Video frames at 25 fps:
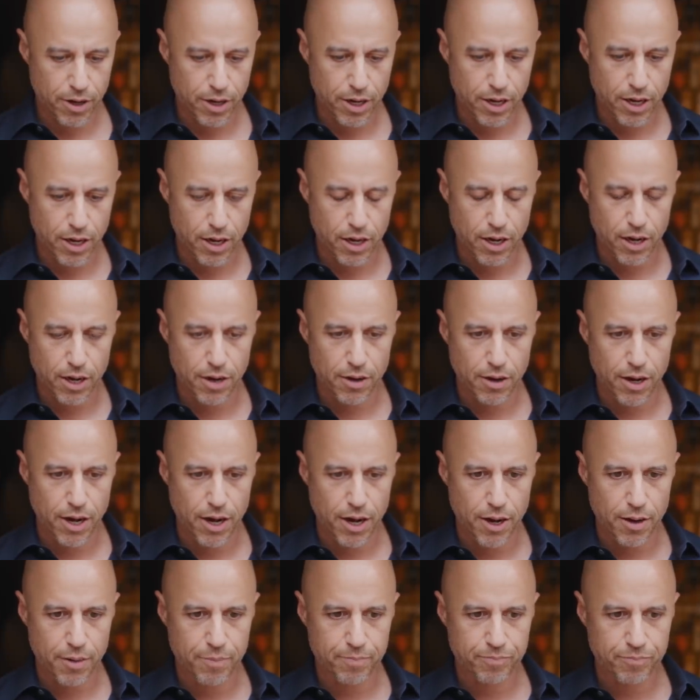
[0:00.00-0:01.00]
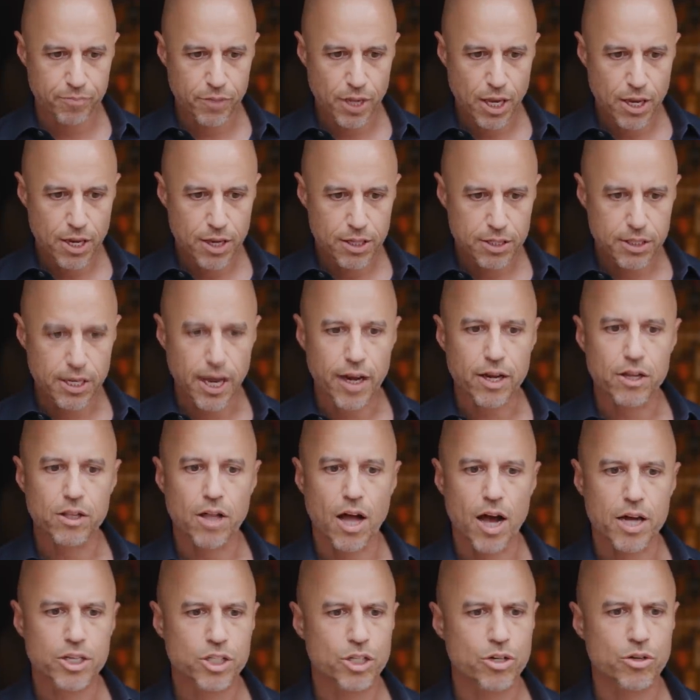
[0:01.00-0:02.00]
um,
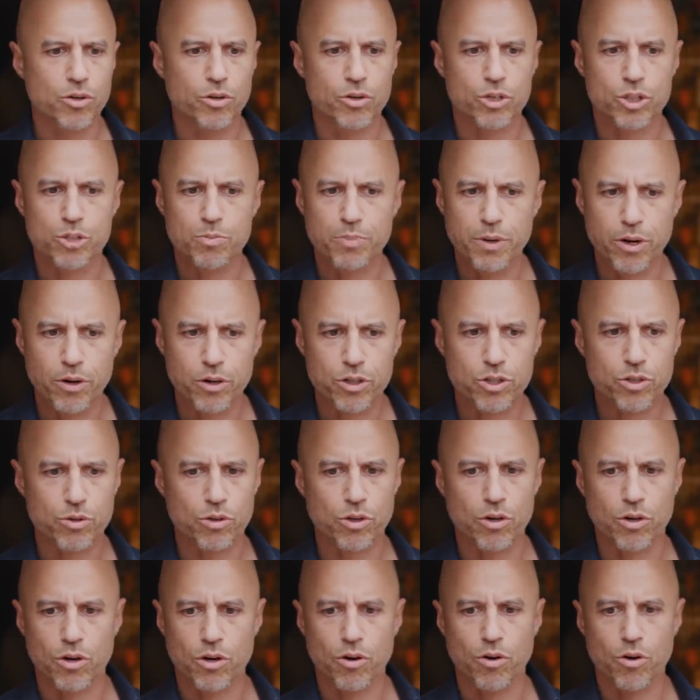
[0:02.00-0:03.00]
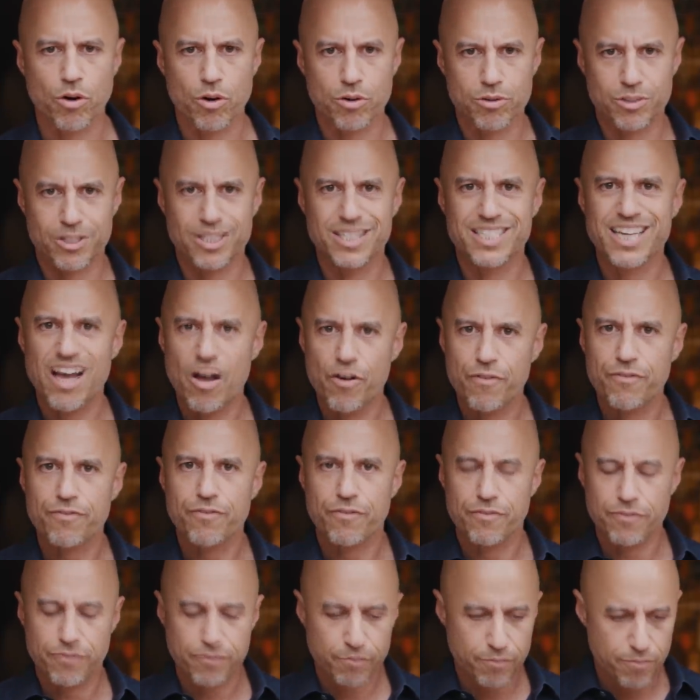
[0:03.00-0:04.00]
psychological or spiritual or, or
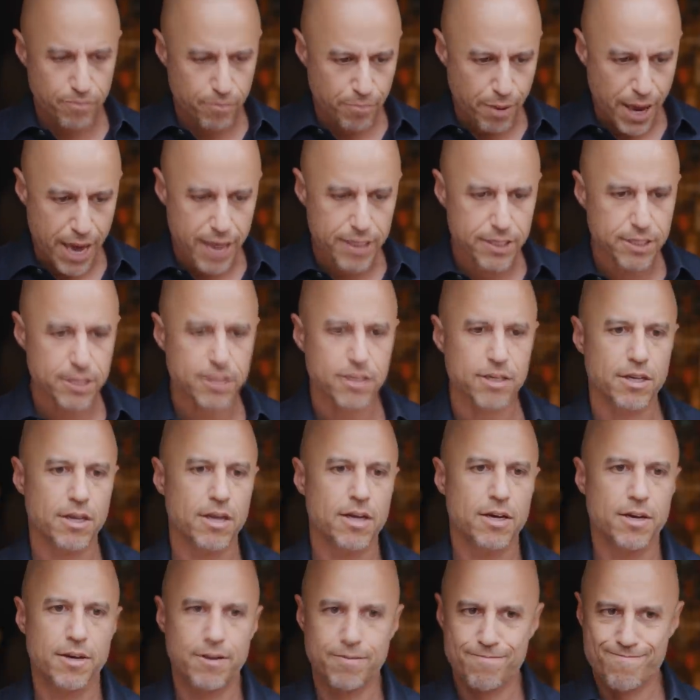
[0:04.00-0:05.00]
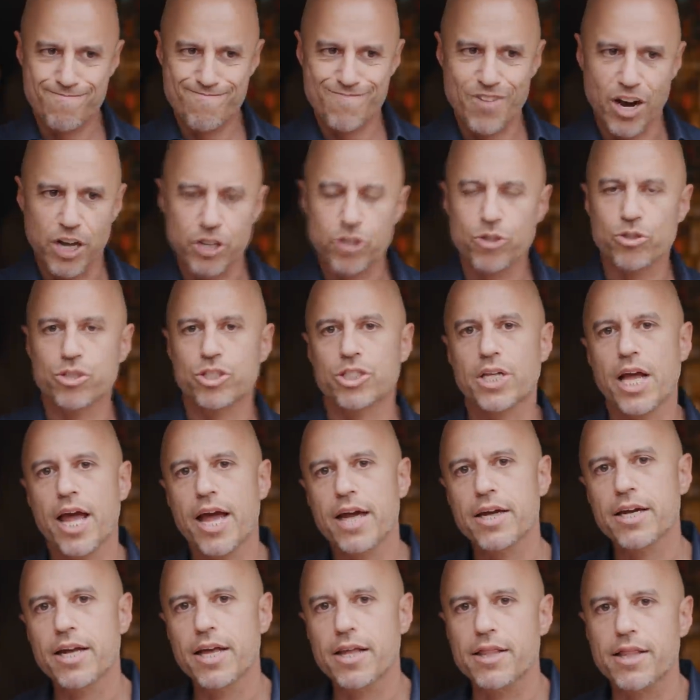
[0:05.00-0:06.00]
self based
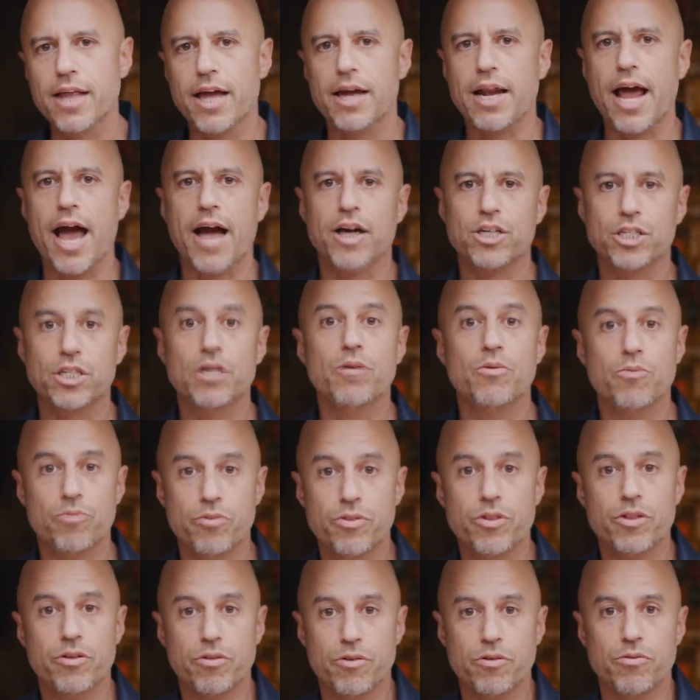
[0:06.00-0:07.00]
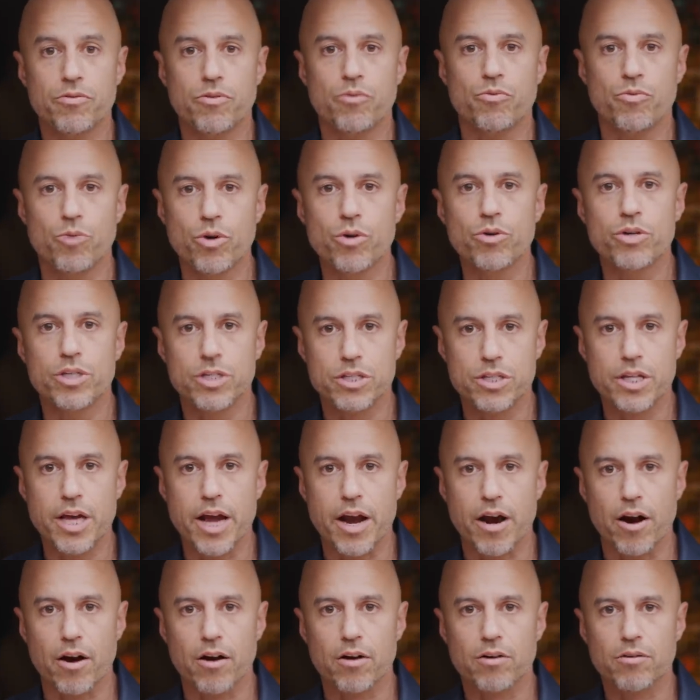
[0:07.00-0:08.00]
understanding that actually th the root is
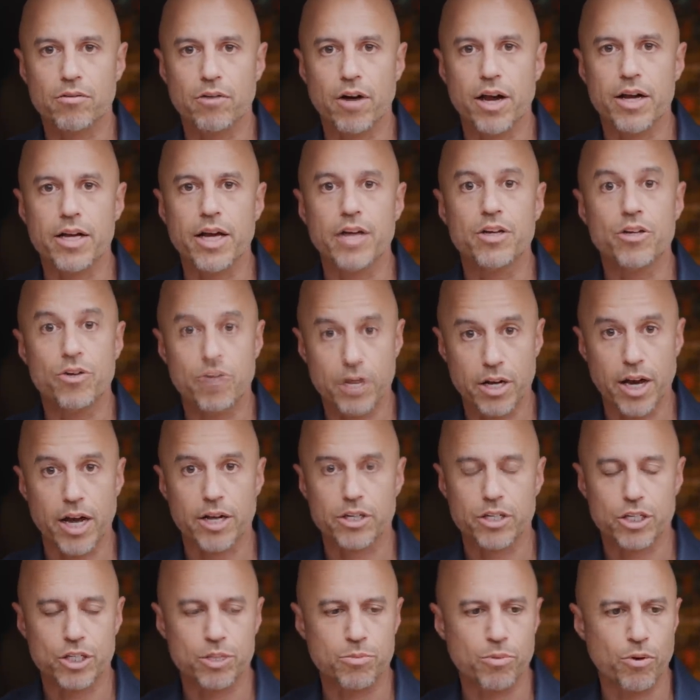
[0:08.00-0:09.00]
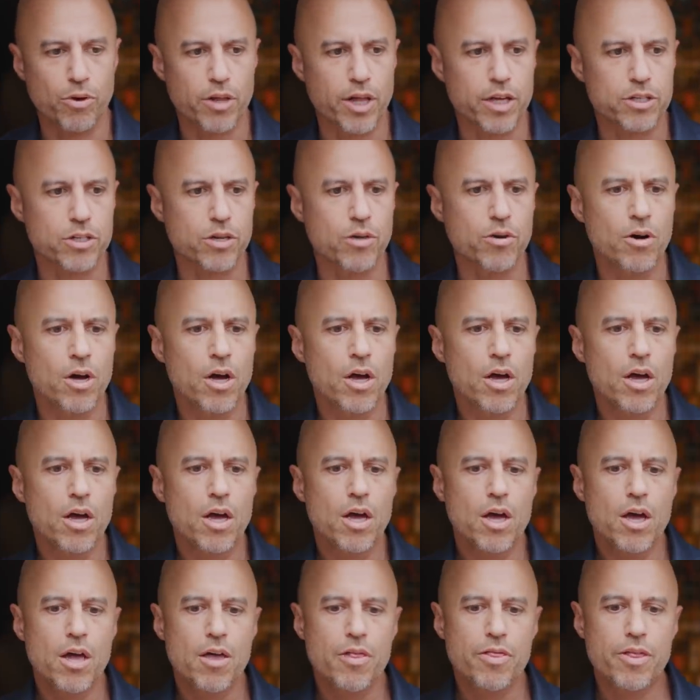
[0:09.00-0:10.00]
there, right? And you can actually explore that. So
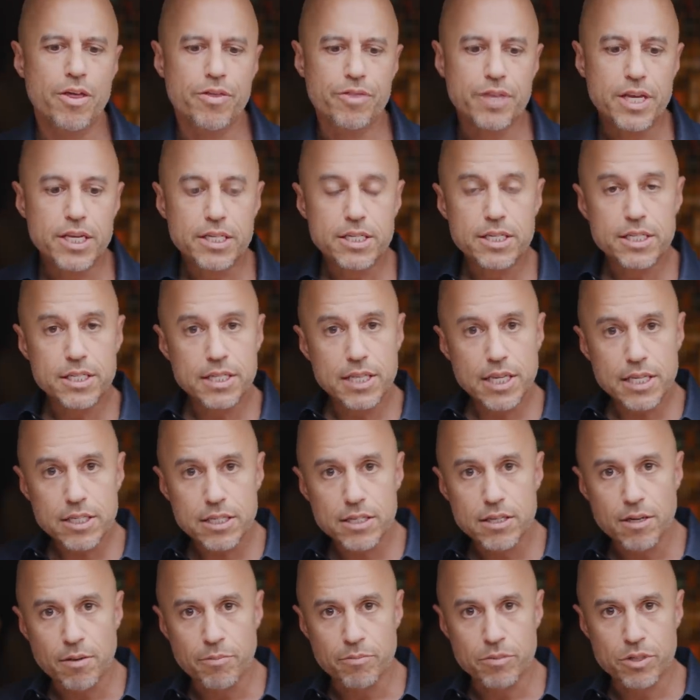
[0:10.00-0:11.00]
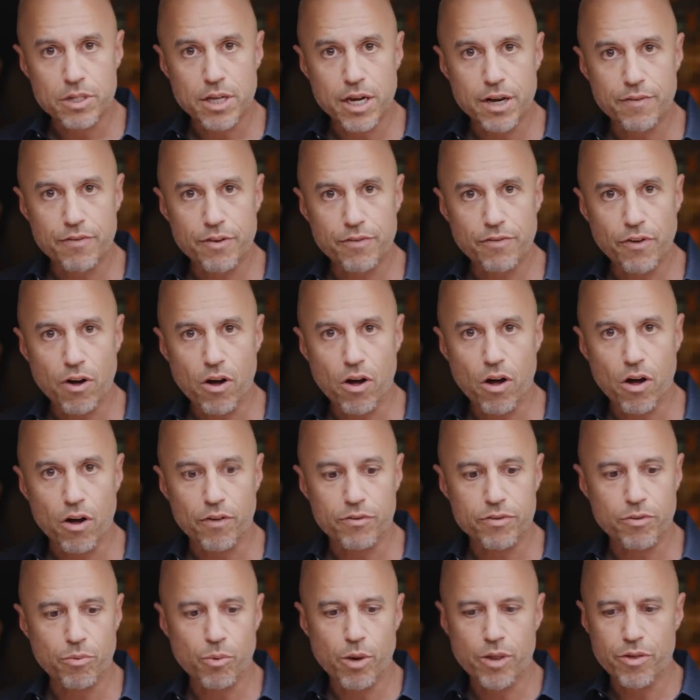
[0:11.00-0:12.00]
th these systems that have
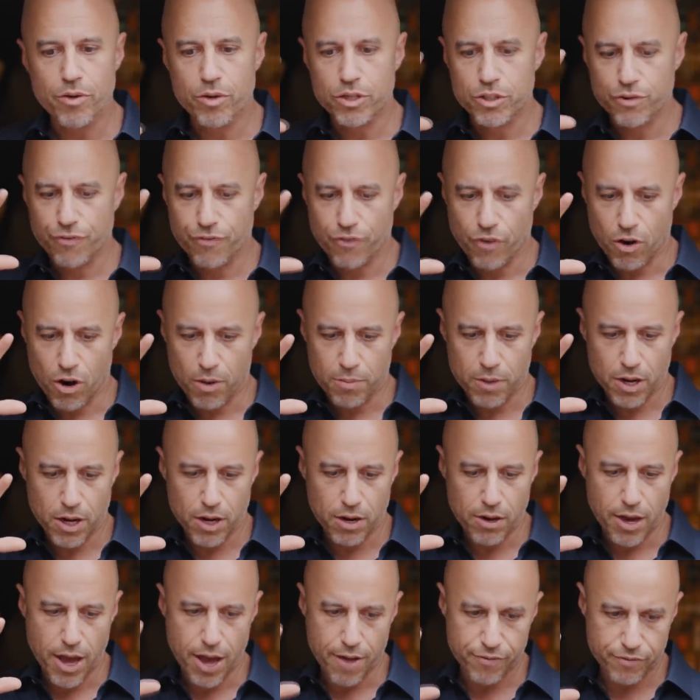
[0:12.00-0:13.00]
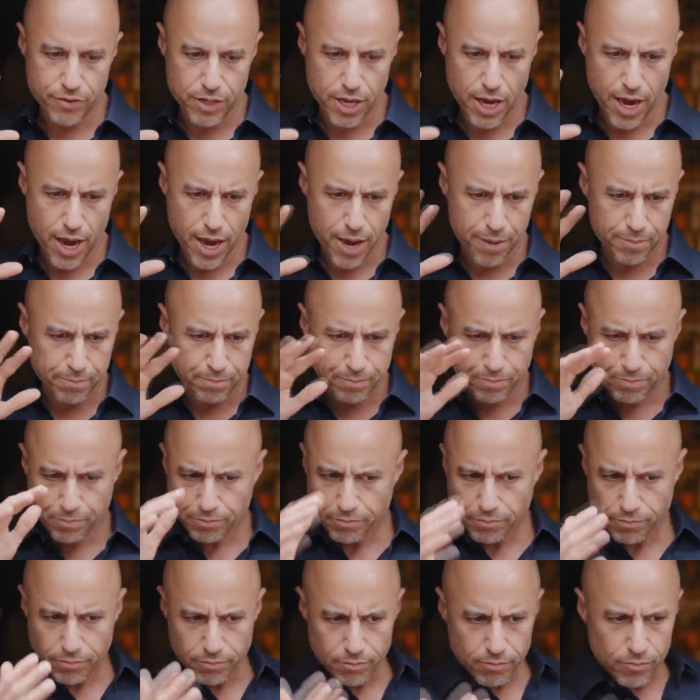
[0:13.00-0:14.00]
evolved, whether it's pharma, FDA,
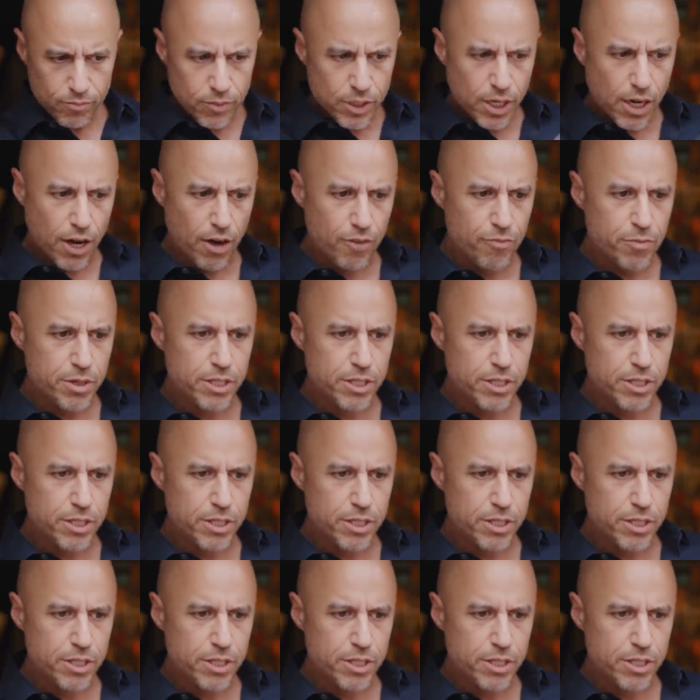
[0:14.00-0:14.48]
government